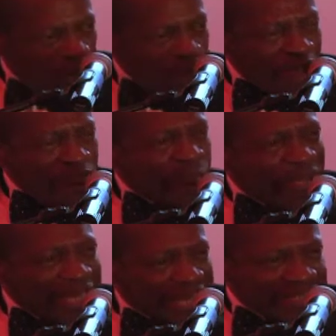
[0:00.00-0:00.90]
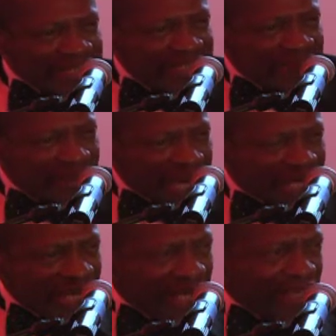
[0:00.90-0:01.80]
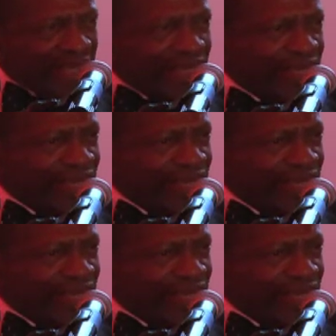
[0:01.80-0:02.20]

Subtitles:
who have placed their money